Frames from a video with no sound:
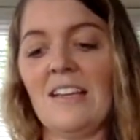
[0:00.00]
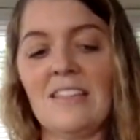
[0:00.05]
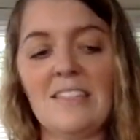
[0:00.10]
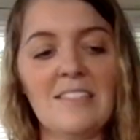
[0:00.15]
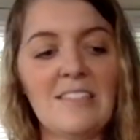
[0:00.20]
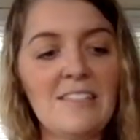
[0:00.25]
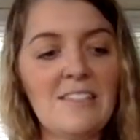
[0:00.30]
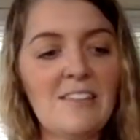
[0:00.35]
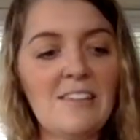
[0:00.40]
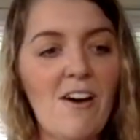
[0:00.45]

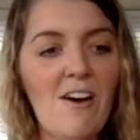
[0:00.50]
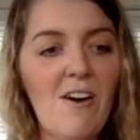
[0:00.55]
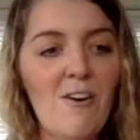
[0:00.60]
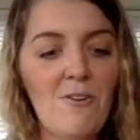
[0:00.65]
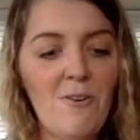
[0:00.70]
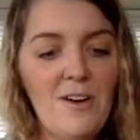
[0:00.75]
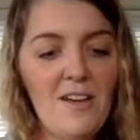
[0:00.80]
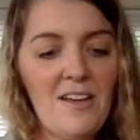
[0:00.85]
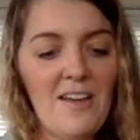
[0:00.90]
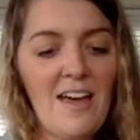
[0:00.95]

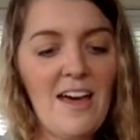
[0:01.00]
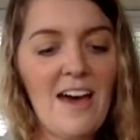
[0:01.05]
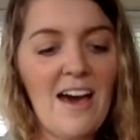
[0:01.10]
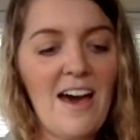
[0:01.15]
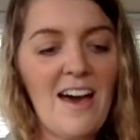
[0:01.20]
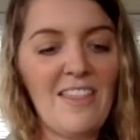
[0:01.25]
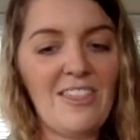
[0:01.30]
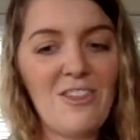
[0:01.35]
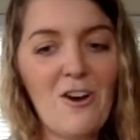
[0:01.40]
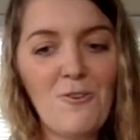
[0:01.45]
So
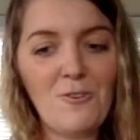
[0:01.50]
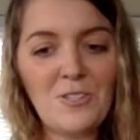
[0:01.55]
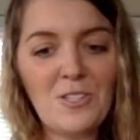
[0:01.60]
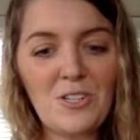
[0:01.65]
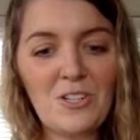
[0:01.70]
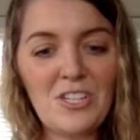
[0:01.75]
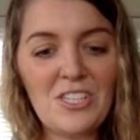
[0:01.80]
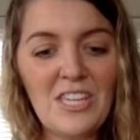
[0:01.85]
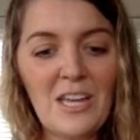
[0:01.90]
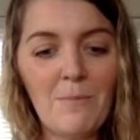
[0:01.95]
those
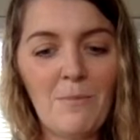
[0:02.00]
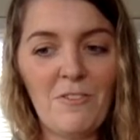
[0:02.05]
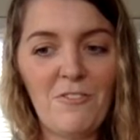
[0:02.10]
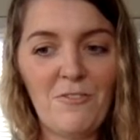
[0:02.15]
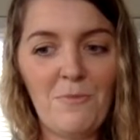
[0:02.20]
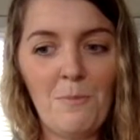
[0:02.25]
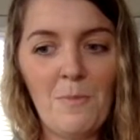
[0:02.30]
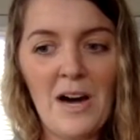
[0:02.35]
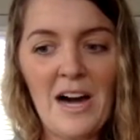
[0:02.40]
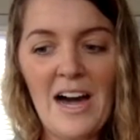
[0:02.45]
are some
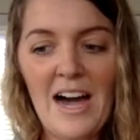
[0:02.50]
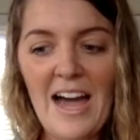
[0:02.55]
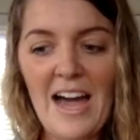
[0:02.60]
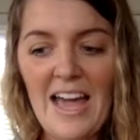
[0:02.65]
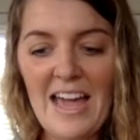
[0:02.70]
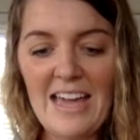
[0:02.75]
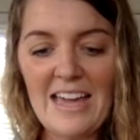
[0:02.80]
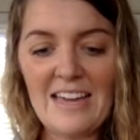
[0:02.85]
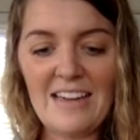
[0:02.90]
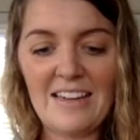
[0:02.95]
of
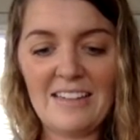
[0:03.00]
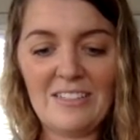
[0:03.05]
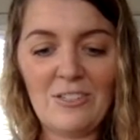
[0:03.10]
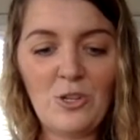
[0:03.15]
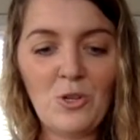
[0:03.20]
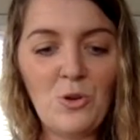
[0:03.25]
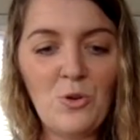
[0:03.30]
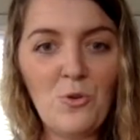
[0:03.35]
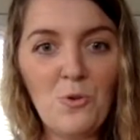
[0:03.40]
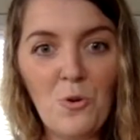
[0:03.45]
my
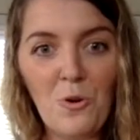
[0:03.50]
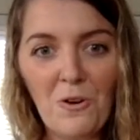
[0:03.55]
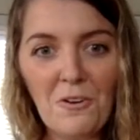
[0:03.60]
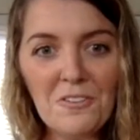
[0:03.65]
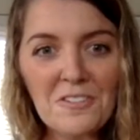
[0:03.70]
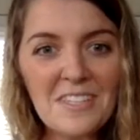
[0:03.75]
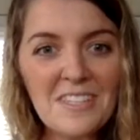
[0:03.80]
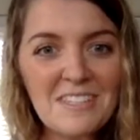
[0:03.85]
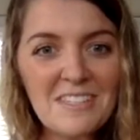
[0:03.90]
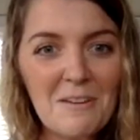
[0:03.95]

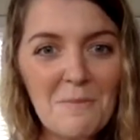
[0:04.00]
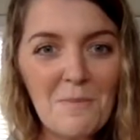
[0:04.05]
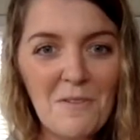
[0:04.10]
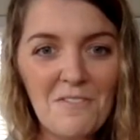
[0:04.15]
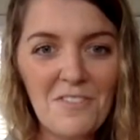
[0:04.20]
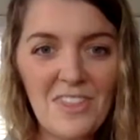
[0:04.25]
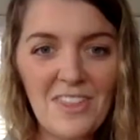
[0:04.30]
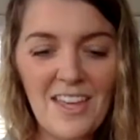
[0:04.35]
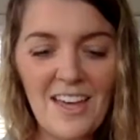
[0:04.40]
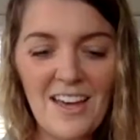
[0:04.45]
tools, some
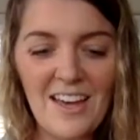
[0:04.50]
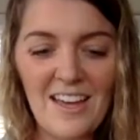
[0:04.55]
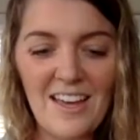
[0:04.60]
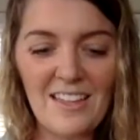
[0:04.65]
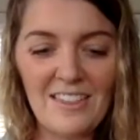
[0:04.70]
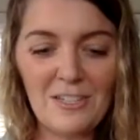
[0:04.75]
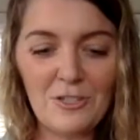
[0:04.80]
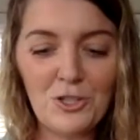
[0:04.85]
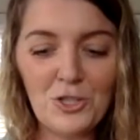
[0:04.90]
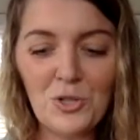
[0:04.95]
of
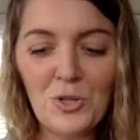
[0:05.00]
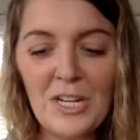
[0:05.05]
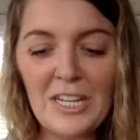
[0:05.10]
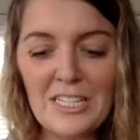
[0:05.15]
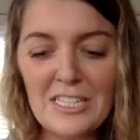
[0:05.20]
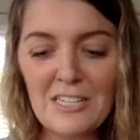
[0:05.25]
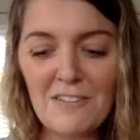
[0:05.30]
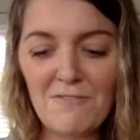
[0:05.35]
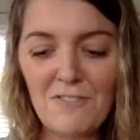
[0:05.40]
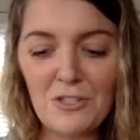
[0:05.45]
the
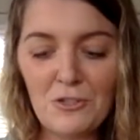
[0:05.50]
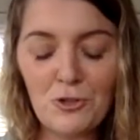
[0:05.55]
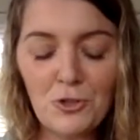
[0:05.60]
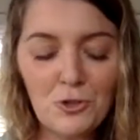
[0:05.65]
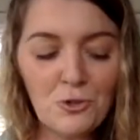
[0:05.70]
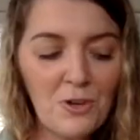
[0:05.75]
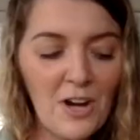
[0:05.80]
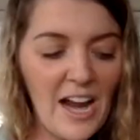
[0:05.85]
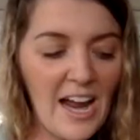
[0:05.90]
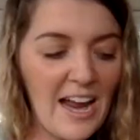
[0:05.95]
tricks of the
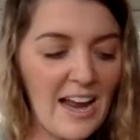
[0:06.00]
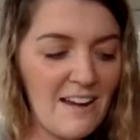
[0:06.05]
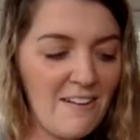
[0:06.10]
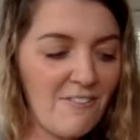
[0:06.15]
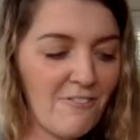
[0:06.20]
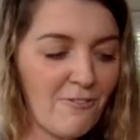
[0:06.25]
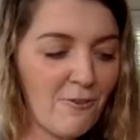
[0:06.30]
trade